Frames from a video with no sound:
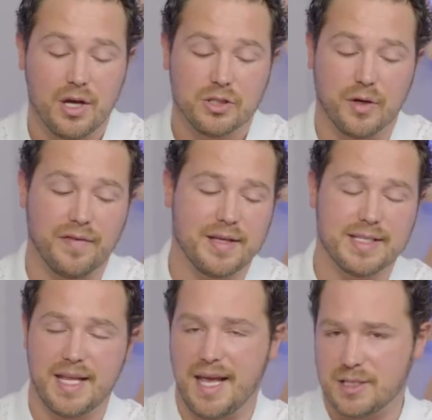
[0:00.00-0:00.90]
So if they
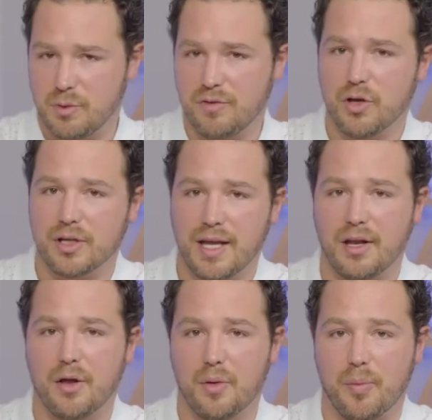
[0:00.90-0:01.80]
said, yes, we've looked at
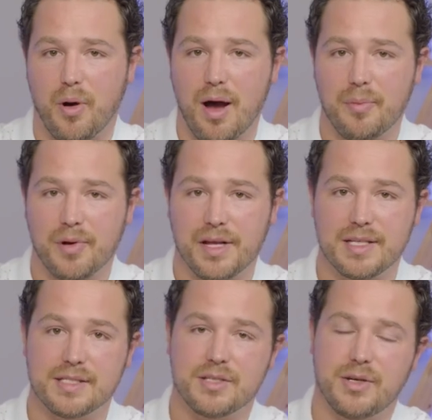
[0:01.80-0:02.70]
other
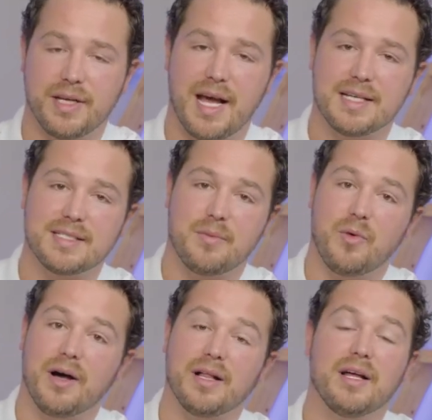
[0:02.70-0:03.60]
properties, you can ask them,
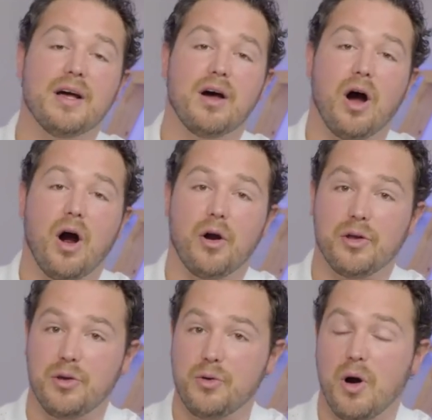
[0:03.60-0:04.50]
well, are
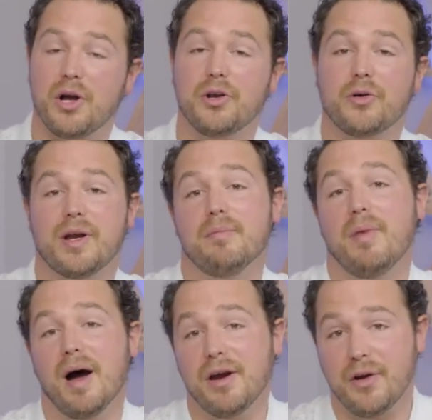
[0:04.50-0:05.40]
you under a
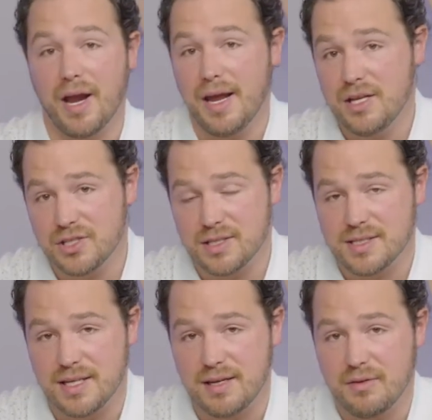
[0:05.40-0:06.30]
buyer
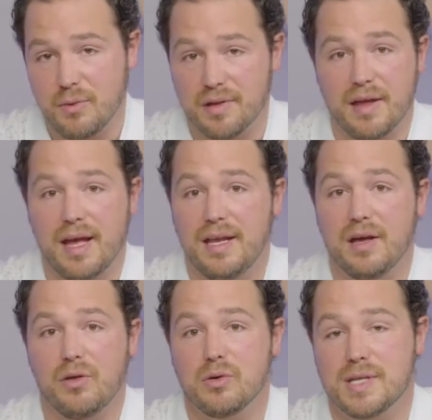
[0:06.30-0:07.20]
agency with any
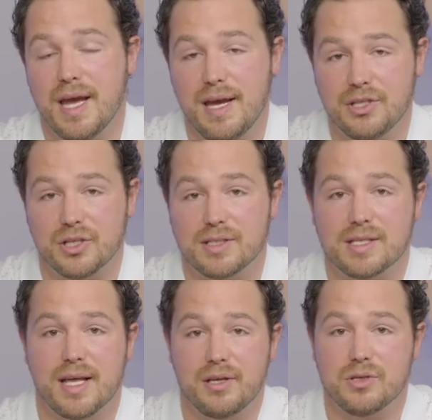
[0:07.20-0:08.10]
of those agents
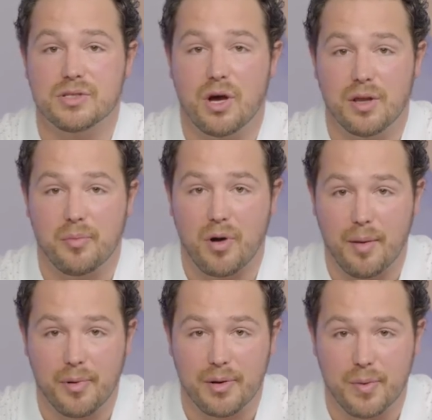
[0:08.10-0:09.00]
that you saw the
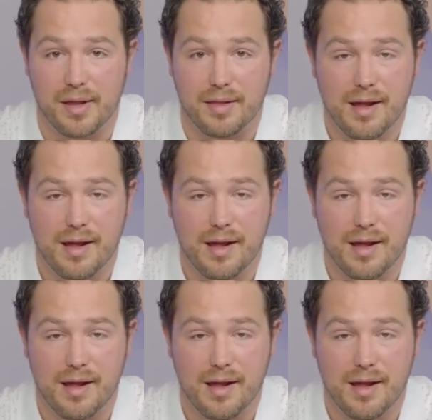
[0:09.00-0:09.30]
property with?